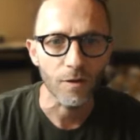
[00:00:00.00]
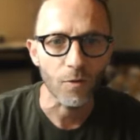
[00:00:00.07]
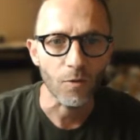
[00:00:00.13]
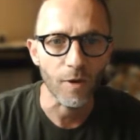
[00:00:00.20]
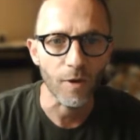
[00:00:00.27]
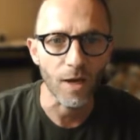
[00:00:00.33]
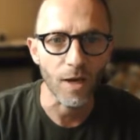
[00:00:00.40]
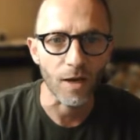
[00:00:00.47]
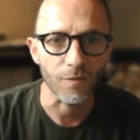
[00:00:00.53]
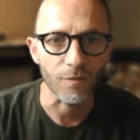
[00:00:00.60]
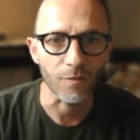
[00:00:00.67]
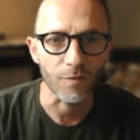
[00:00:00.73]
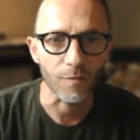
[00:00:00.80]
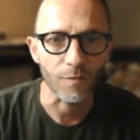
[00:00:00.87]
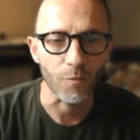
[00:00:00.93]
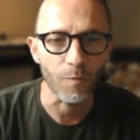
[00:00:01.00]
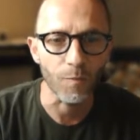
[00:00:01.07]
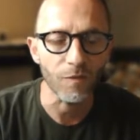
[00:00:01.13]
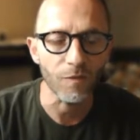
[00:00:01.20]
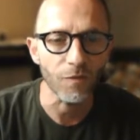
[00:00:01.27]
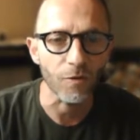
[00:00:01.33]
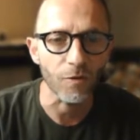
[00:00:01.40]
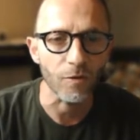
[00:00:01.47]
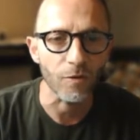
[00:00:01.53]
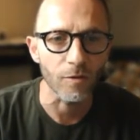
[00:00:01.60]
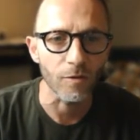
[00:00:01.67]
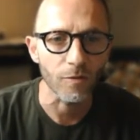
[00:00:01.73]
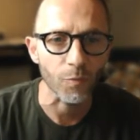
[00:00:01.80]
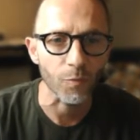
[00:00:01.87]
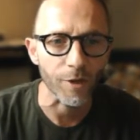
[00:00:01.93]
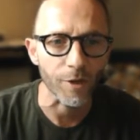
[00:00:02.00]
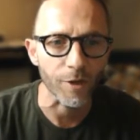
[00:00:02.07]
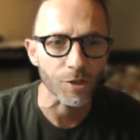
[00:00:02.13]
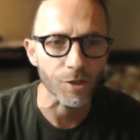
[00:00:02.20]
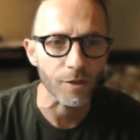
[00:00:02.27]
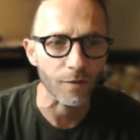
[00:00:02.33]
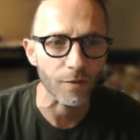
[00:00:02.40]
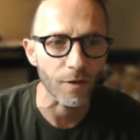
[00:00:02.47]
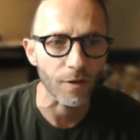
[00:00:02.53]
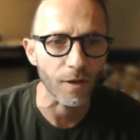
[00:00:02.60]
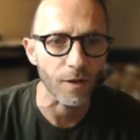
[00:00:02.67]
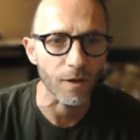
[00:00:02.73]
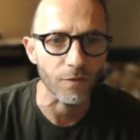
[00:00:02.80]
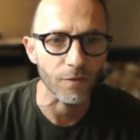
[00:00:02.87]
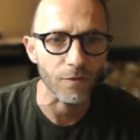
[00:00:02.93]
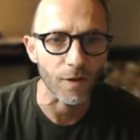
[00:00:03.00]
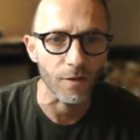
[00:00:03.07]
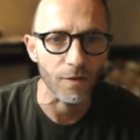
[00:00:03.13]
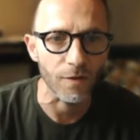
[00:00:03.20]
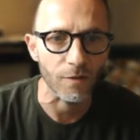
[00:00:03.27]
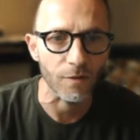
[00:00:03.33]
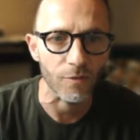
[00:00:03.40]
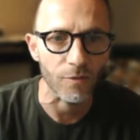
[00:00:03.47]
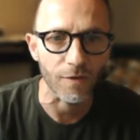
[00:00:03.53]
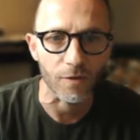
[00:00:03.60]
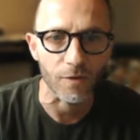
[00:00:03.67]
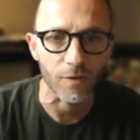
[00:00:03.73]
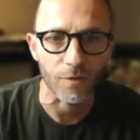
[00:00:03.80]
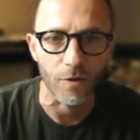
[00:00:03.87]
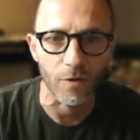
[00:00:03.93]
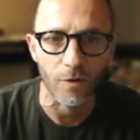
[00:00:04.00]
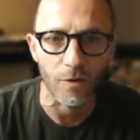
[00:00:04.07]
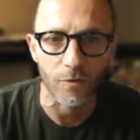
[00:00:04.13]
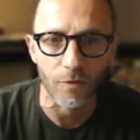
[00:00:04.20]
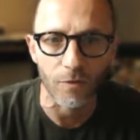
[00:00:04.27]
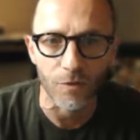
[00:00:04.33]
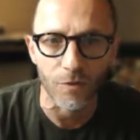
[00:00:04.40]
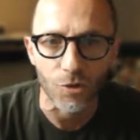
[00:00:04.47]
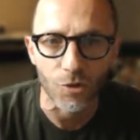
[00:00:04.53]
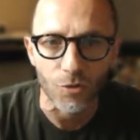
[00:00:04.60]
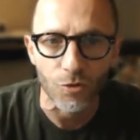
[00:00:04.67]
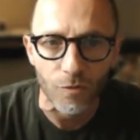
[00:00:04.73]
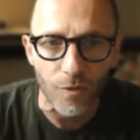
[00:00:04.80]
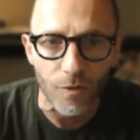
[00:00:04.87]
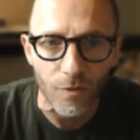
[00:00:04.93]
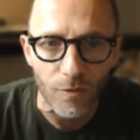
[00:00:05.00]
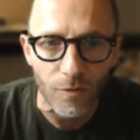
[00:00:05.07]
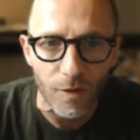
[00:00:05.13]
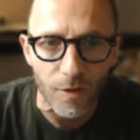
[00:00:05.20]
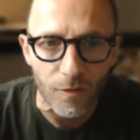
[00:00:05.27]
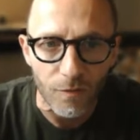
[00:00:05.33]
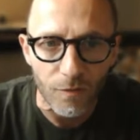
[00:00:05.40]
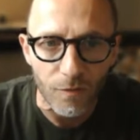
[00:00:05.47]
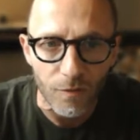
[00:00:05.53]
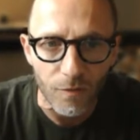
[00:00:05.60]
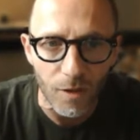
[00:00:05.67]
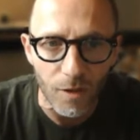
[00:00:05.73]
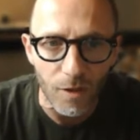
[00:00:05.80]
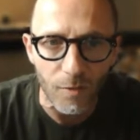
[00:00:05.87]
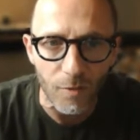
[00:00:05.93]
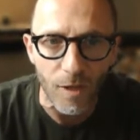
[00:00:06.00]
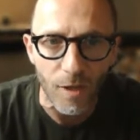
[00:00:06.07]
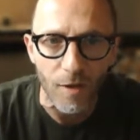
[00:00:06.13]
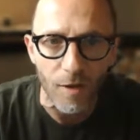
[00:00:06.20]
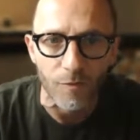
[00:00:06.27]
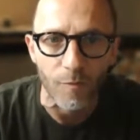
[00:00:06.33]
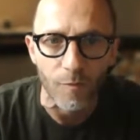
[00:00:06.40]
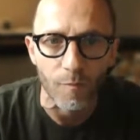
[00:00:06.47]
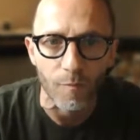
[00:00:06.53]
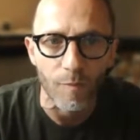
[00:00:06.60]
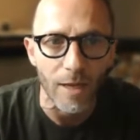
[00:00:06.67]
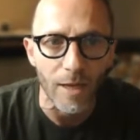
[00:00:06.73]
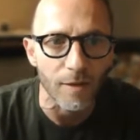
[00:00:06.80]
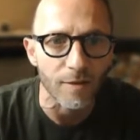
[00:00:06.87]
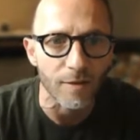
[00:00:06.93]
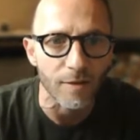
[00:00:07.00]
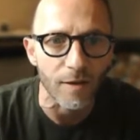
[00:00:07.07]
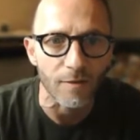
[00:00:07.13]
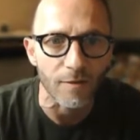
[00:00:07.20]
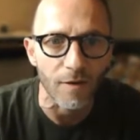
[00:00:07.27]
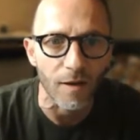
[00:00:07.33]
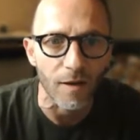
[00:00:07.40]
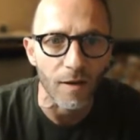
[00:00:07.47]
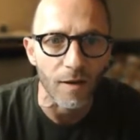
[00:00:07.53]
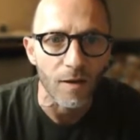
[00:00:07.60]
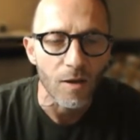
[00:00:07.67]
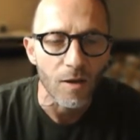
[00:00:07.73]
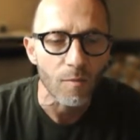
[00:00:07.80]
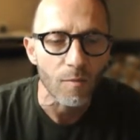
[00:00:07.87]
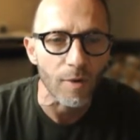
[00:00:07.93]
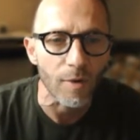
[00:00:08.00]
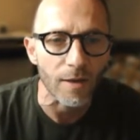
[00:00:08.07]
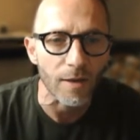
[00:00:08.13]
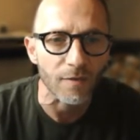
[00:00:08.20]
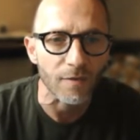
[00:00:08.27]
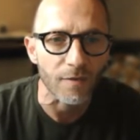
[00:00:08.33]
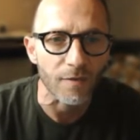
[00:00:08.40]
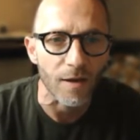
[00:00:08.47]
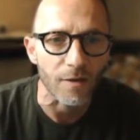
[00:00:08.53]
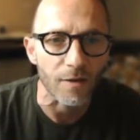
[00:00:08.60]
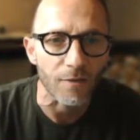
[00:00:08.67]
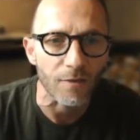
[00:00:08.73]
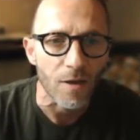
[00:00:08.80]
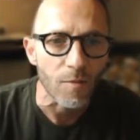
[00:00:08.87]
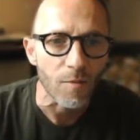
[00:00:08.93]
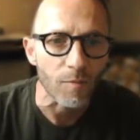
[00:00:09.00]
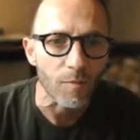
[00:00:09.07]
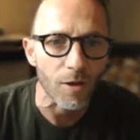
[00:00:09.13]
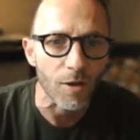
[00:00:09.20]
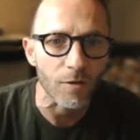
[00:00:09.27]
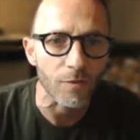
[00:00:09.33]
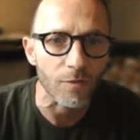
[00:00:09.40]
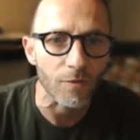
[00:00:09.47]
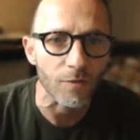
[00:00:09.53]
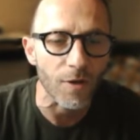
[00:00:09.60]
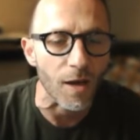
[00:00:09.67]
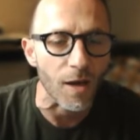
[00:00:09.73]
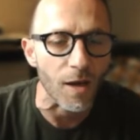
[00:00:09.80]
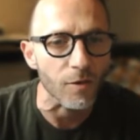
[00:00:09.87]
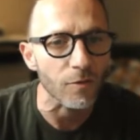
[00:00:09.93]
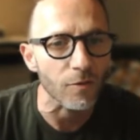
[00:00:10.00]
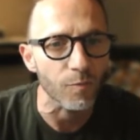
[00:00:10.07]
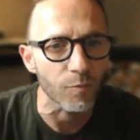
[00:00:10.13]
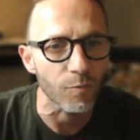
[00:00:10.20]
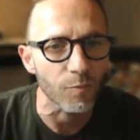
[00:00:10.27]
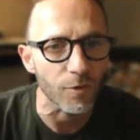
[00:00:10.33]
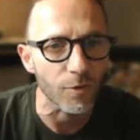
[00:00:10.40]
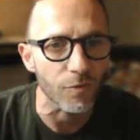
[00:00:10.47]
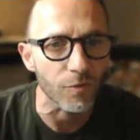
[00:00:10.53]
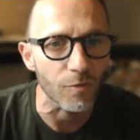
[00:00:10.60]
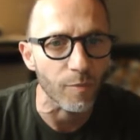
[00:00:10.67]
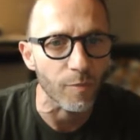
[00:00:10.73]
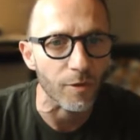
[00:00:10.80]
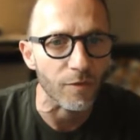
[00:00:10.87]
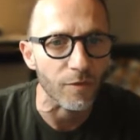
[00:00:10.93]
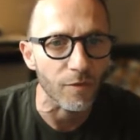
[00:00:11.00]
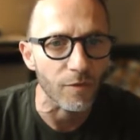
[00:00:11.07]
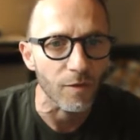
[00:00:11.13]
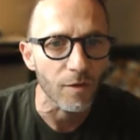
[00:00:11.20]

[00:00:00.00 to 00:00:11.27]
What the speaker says: We have the before spreadsheet and it contains lots of issues. As you can see, we have some blank data, blank cells, because yeah, it looks beautiful, but